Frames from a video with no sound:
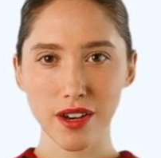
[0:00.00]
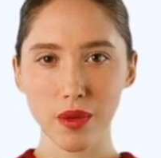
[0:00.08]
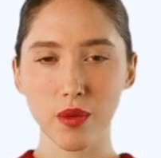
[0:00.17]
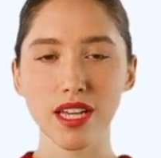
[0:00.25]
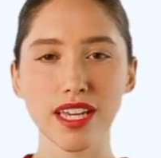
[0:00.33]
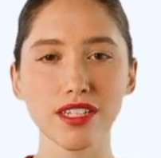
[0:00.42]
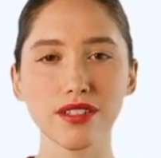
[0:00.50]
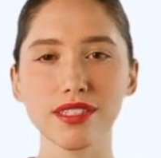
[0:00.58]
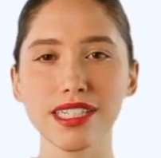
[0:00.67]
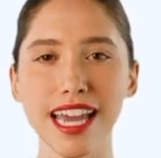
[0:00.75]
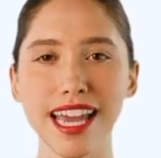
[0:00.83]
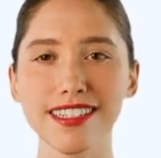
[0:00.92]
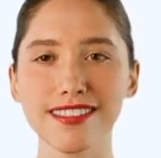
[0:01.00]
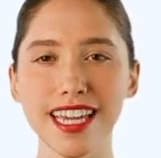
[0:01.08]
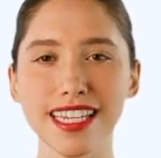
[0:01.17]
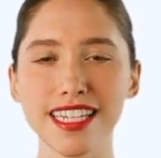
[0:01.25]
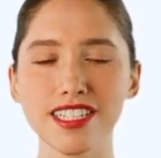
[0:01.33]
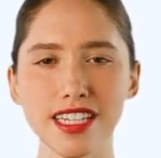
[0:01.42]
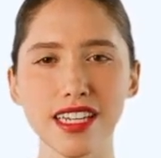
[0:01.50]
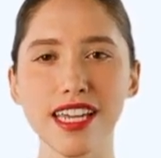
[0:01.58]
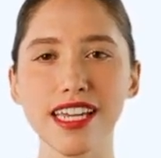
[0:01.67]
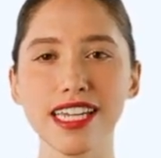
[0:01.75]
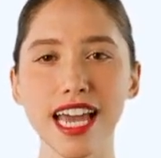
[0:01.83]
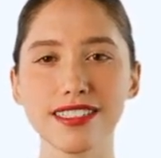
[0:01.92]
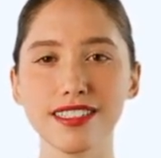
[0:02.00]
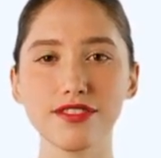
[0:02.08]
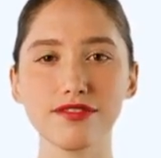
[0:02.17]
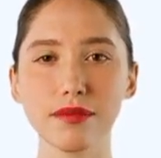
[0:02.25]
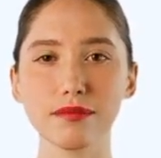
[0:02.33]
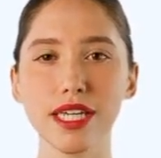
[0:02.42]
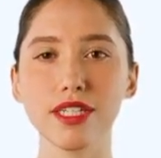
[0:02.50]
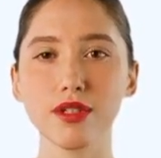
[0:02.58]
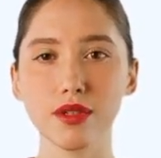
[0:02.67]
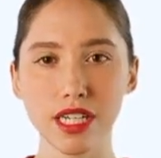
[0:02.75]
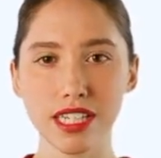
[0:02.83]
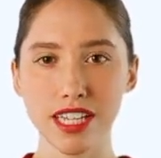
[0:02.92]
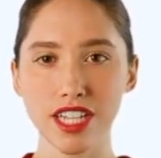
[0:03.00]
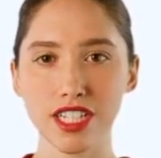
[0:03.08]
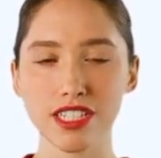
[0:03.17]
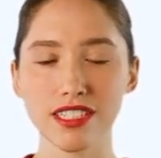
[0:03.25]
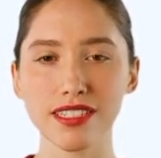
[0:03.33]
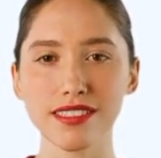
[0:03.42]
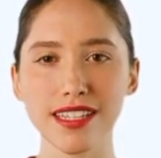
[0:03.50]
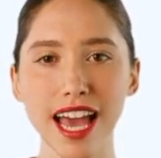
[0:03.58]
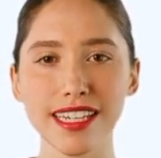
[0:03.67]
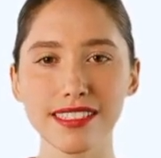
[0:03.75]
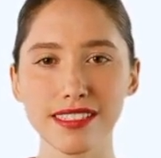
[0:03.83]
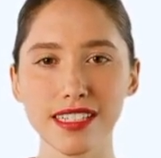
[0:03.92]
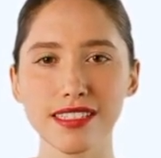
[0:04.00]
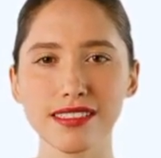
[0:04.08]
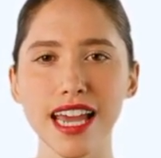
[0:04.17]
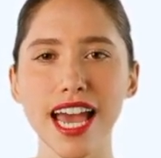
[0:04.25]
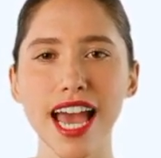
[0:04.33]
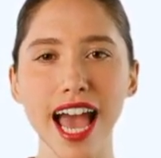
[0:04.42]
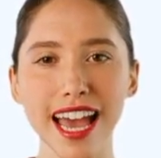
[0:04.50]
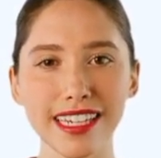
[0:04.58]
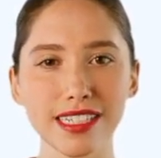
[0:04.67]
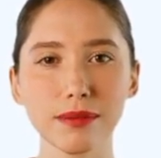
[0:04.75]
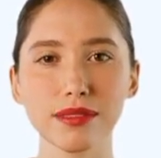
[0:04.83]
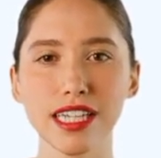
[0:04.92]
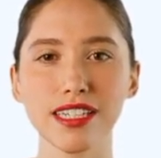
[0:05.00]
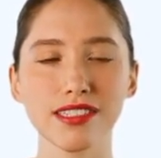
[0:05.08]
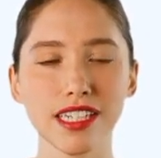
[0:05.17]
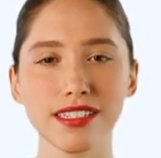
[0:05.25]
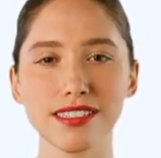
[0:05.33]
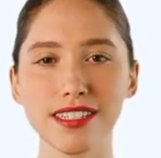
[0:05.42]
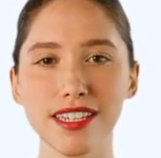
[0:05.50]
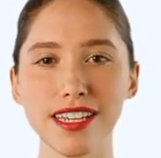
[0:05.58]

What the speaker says: We understand that each client has different medical conditions, statuses, and limitations,